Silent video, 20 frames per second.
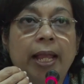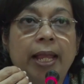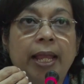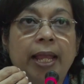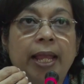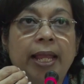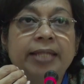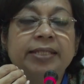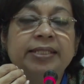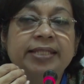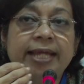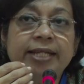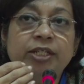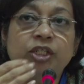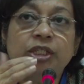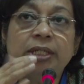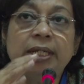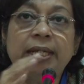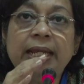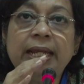
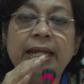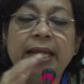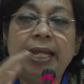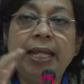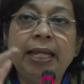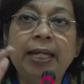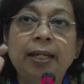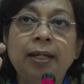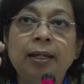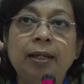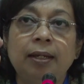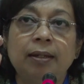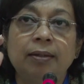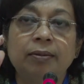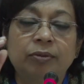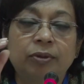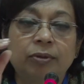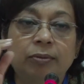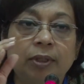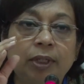essentially, in
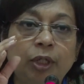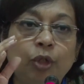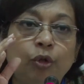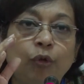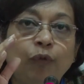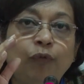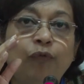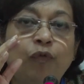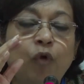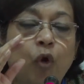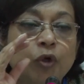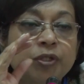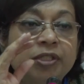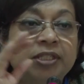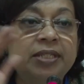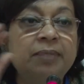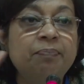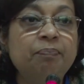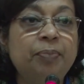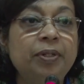4
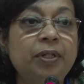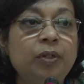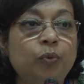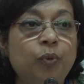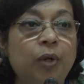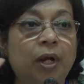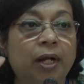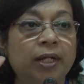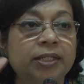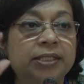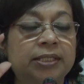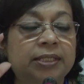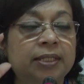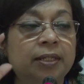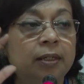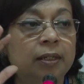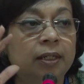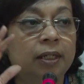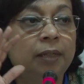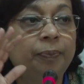simple words,
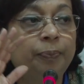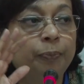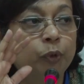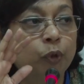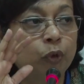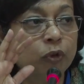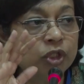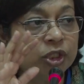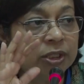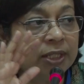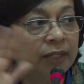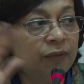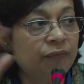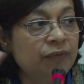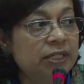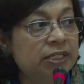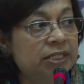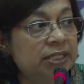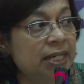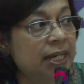the approach that
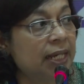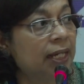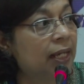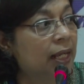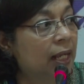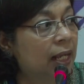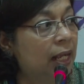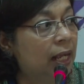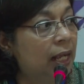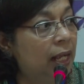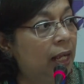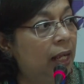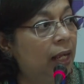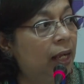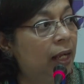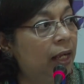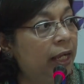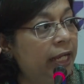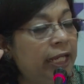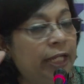we take
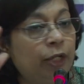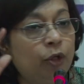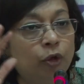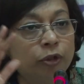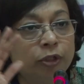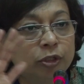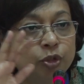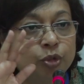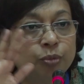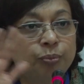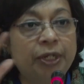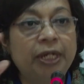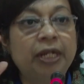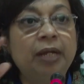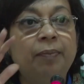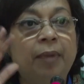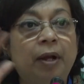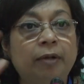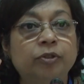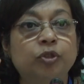in order to bring
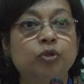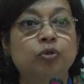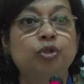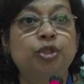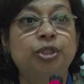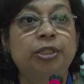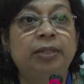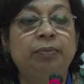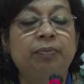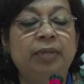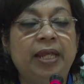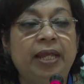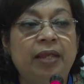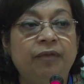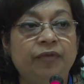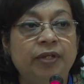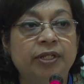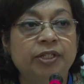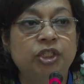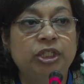about social and
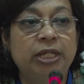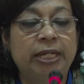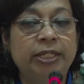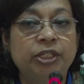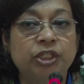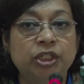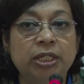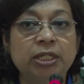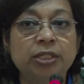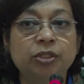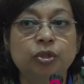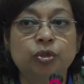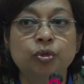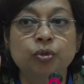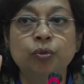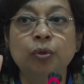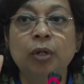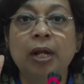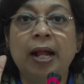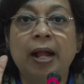behavior change is
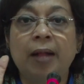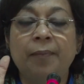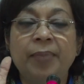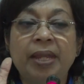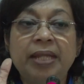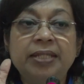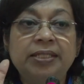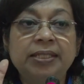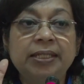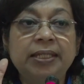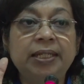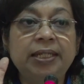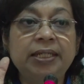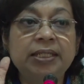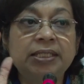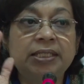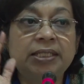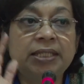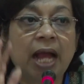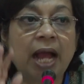to basically
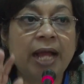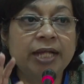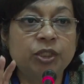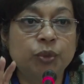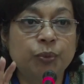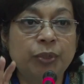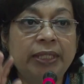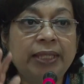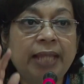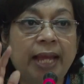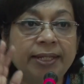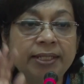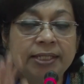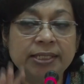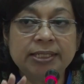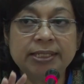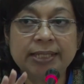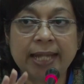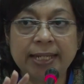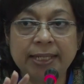start with
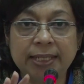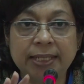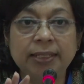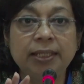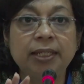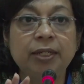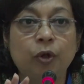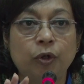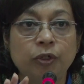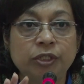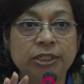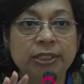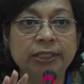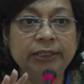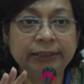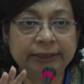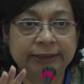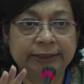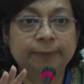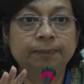understanding the
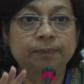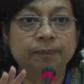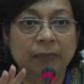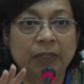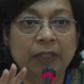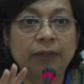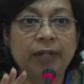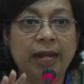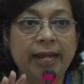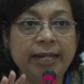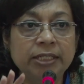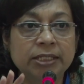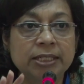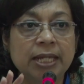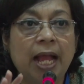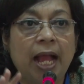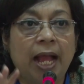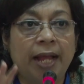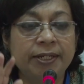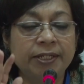audience, right?
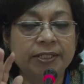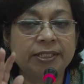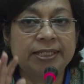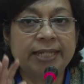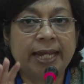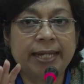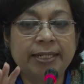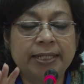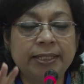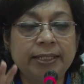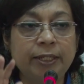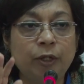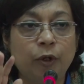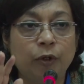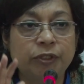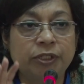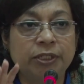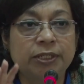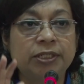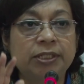Understanding the
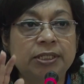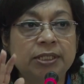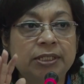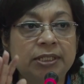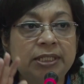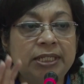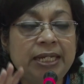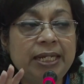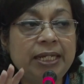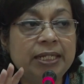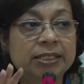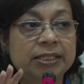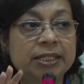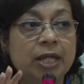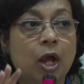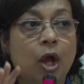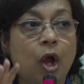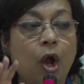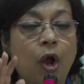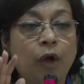audience's needs,
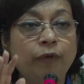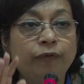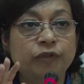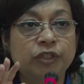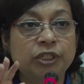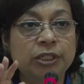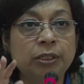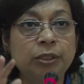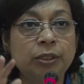often,